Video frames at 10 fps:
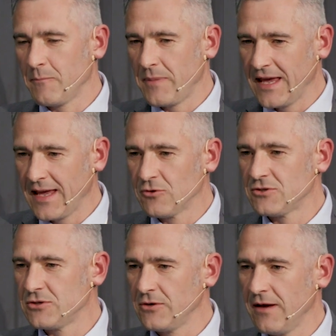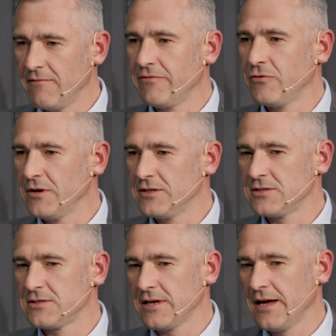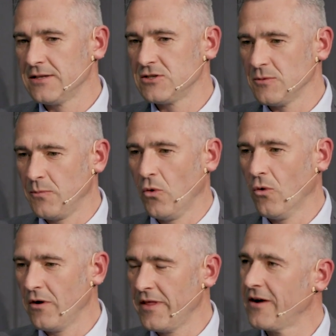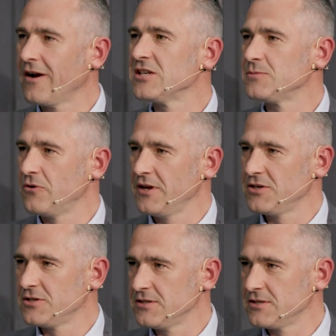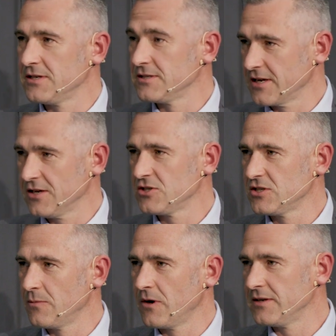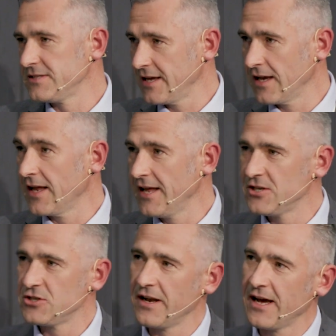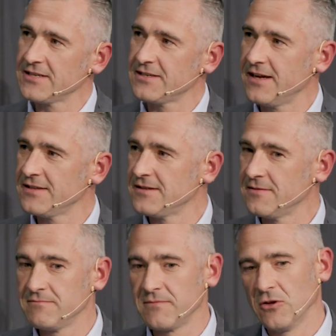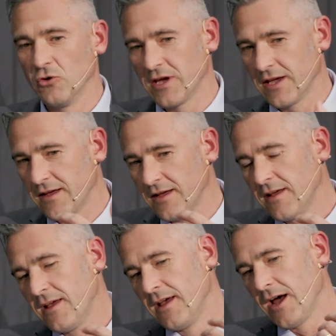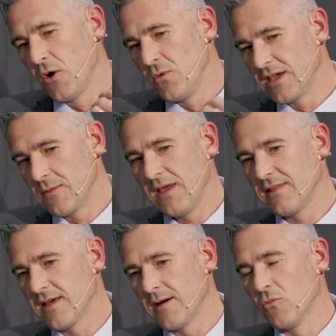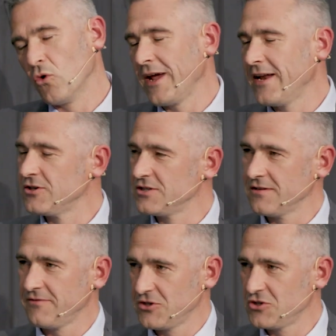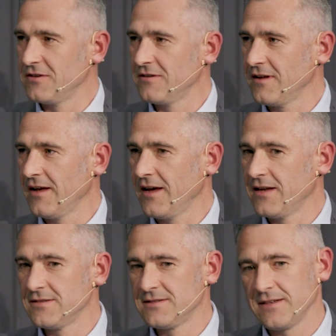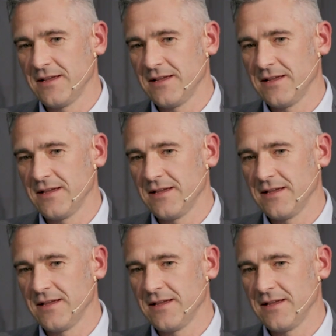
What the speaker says: Being able to influence and support their aspirations as a customer and taking an aging asset and looking at how we can make that more energy efficient and